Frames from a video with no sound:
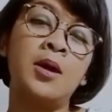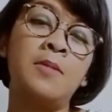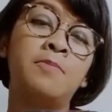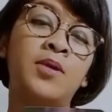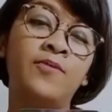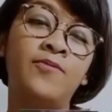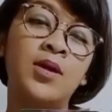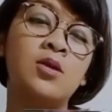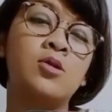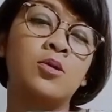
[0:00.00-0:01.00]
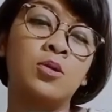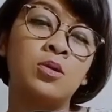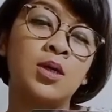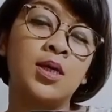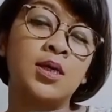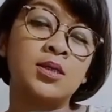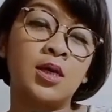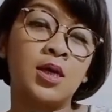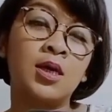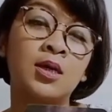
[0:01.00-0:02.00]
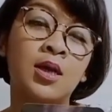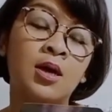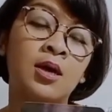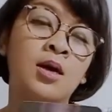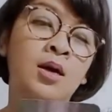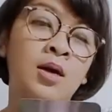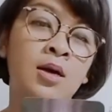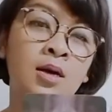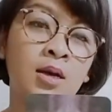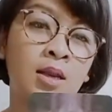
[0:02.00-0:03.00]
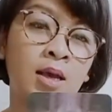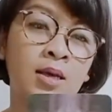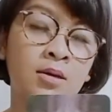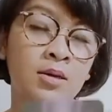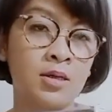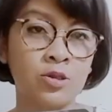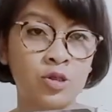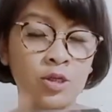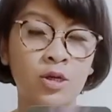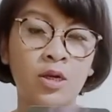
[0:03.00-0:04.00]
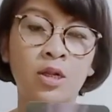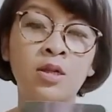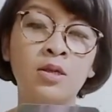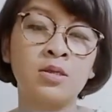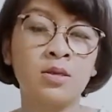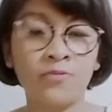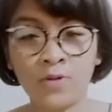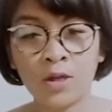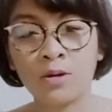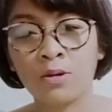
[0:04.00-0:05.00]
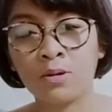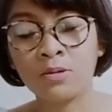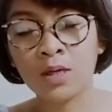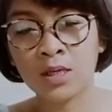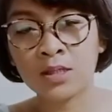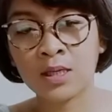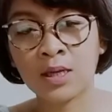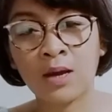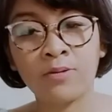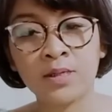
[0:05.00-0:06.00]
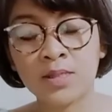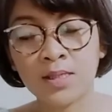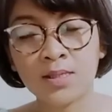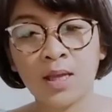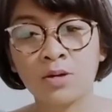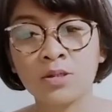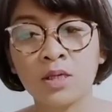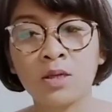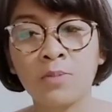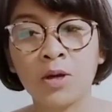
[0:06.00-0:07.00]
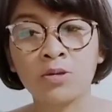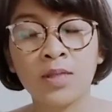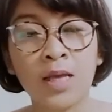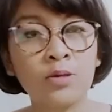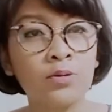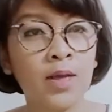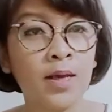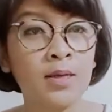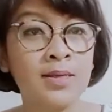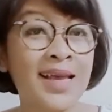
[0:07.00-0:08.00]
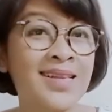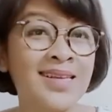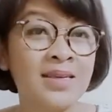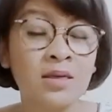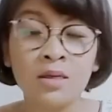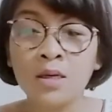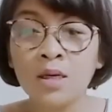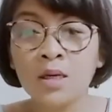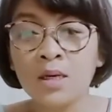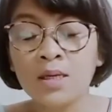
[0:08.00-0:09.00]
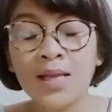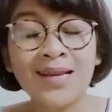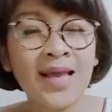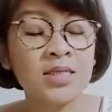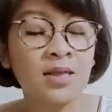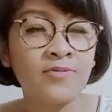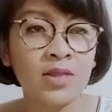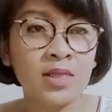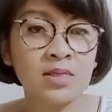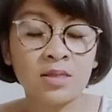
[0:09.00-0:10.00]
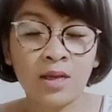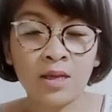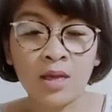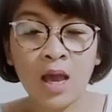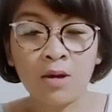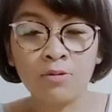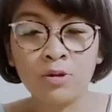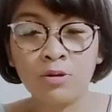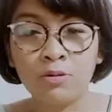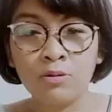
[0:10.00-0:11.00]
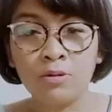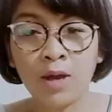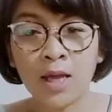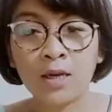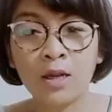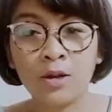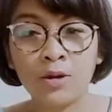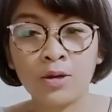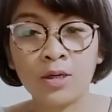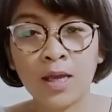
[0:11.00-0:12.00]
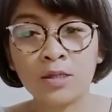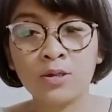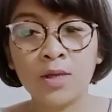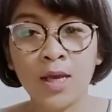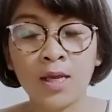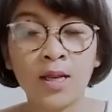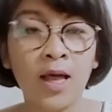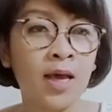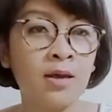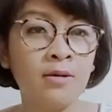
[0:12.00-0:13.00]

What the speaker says: But Virgo is in, like in general, Virgo is in our sixth house. It's about day to day, daily activities, like how you handle your day to day life.